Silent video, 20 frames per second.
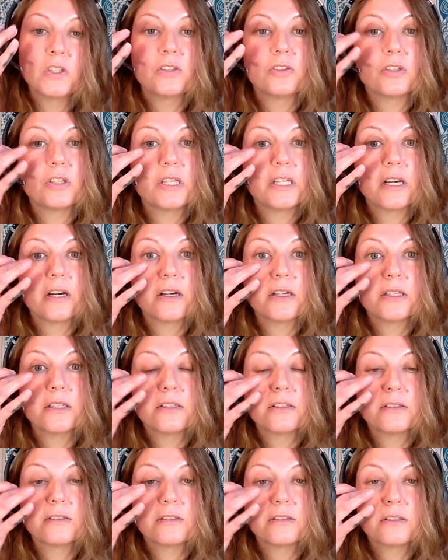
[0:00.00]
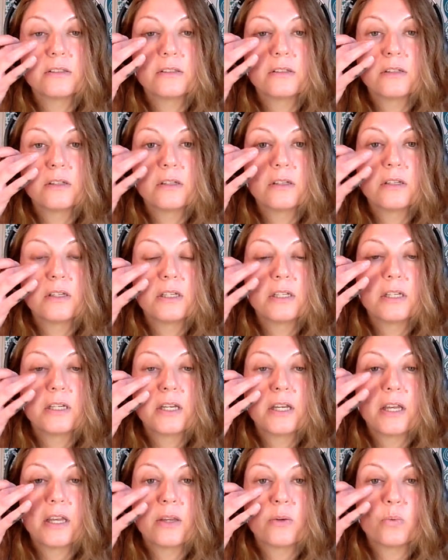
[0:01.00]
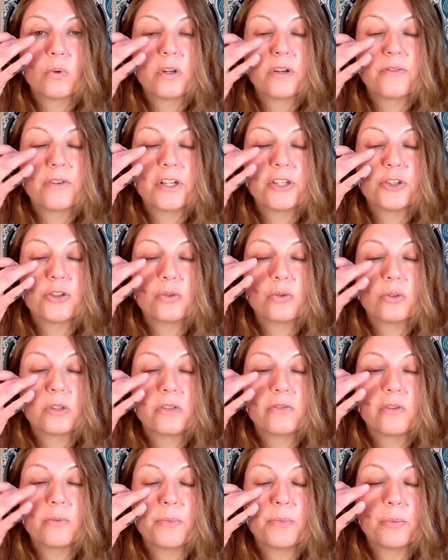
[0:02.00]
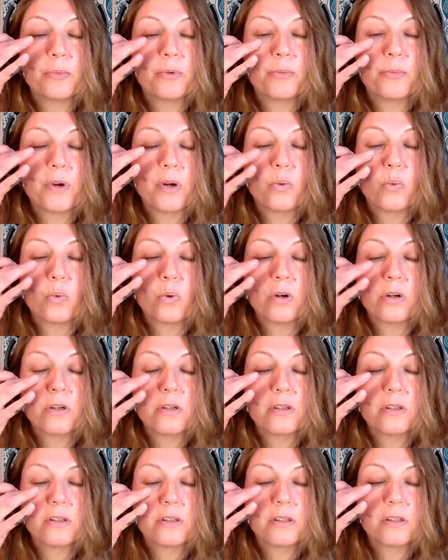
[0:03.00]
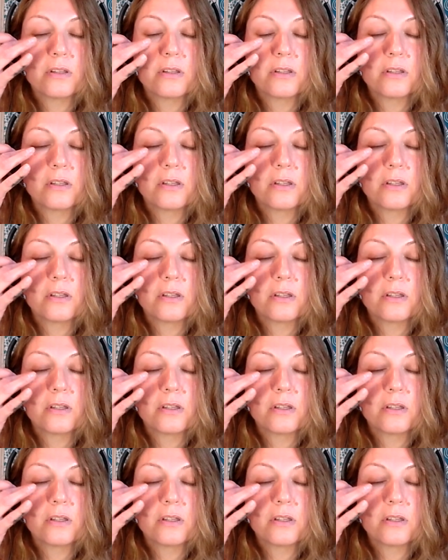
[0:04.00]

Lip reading: under the eye. And what if I truly remember my worth